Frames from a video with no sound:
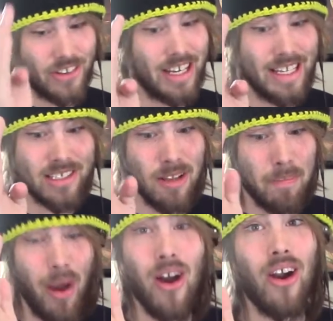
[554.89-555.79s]
there is
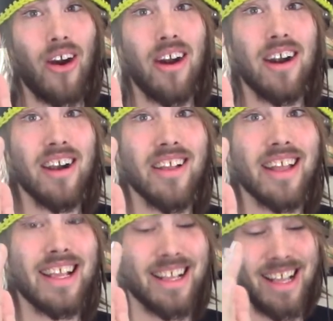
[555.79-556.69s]
a bar,
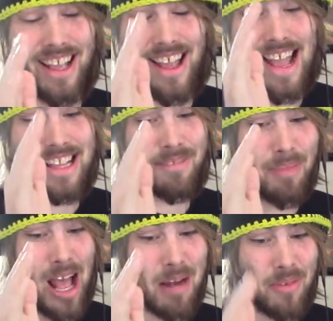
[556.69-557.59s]
like, at
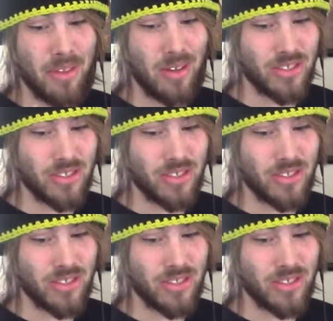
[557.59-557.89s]
the bottom of